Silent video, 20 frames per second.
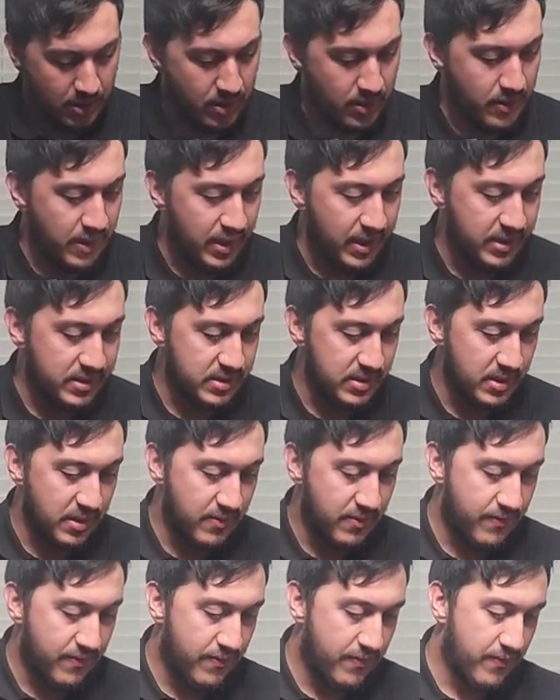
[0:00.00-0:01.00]
that's
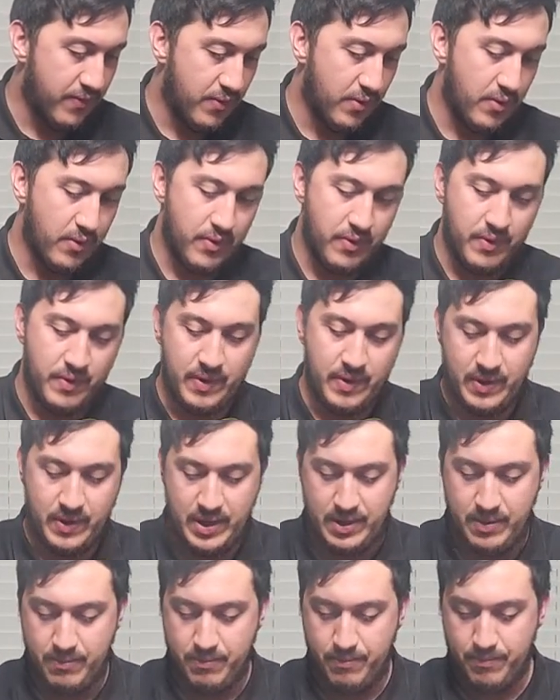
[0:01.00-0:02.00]
it for
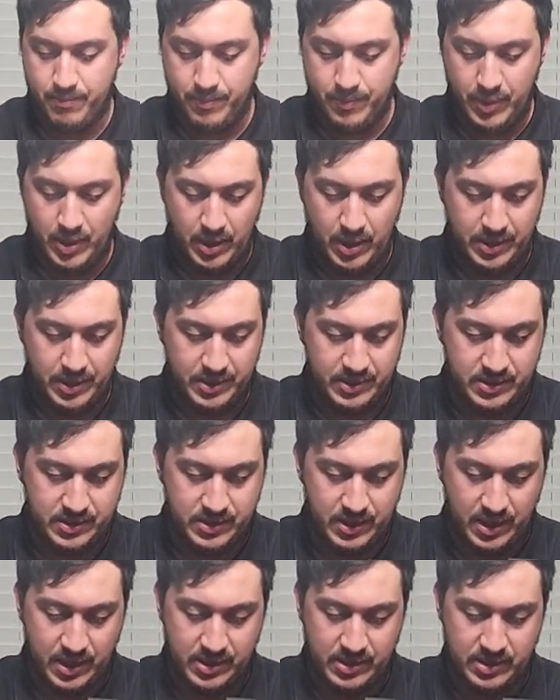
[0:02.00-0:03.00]
that body
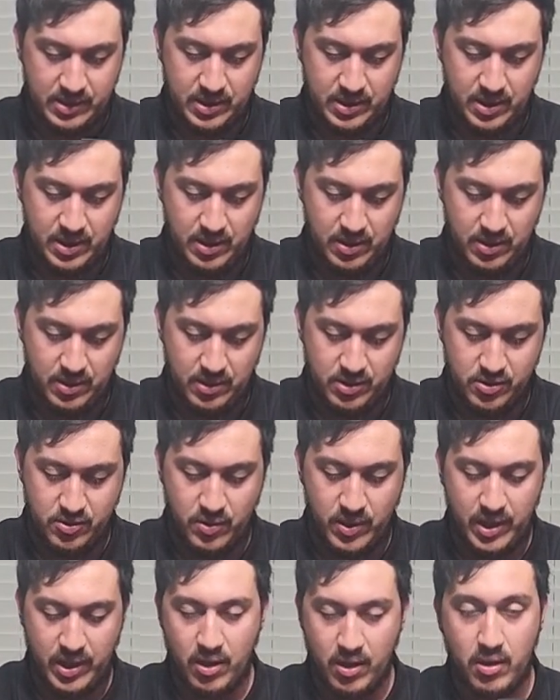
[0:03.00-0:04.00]
section. The
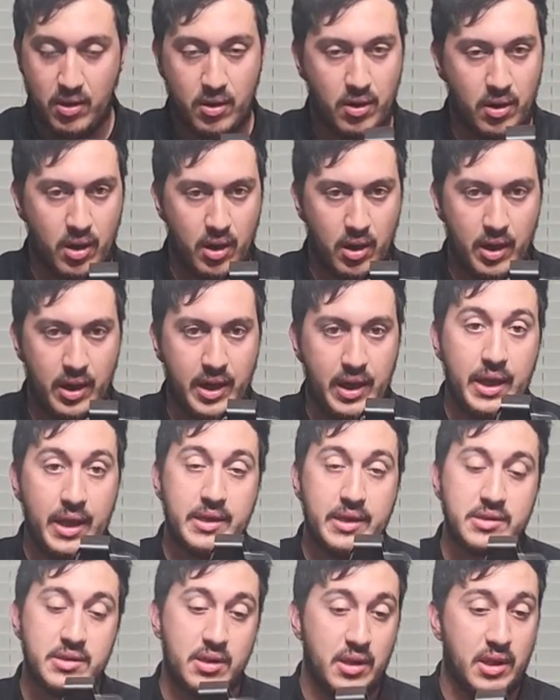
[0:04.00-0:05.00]
trigger, uh, it
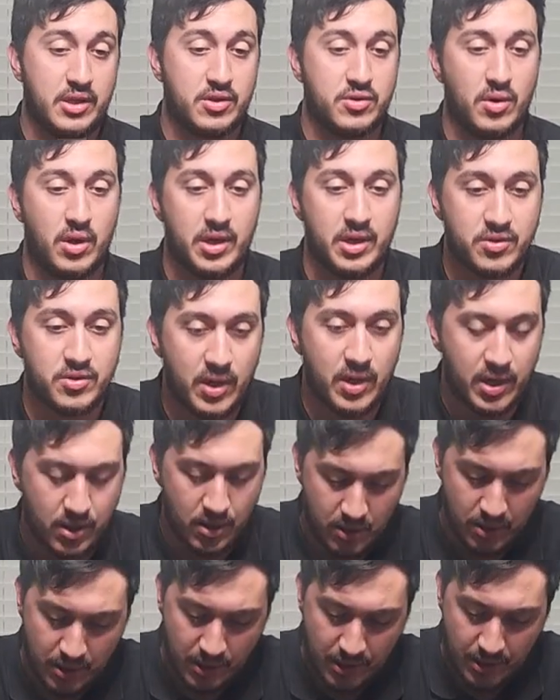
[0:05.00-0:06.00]
is an electronic
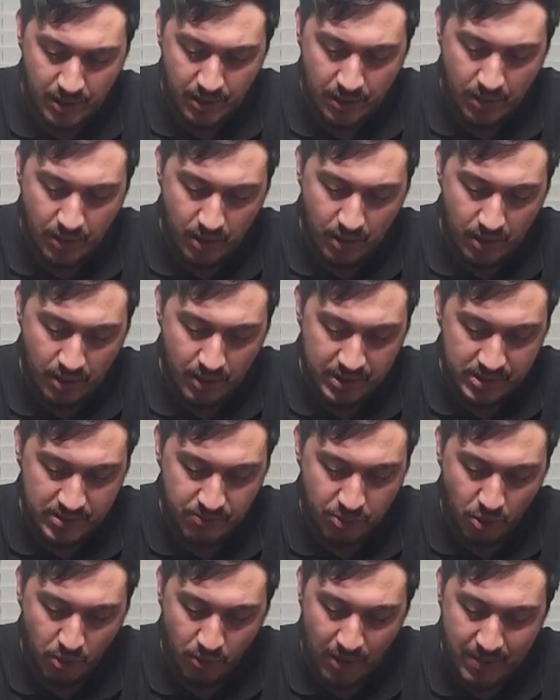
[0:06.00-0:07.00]
trigger. Uh, it's
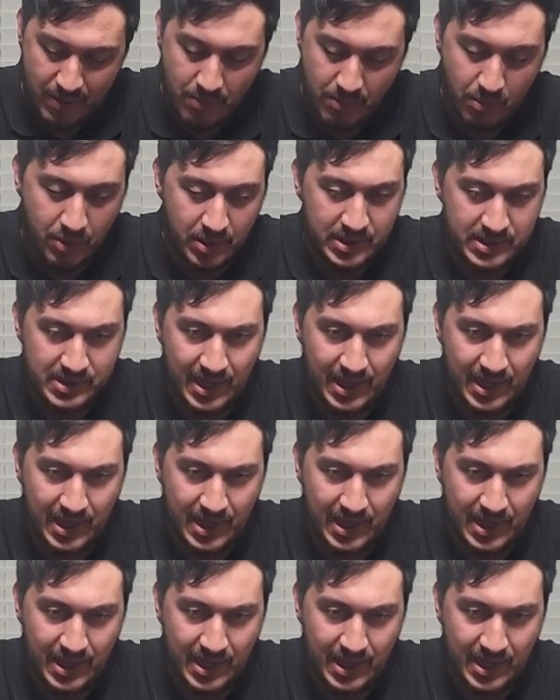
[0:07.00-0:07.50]
programmable. It's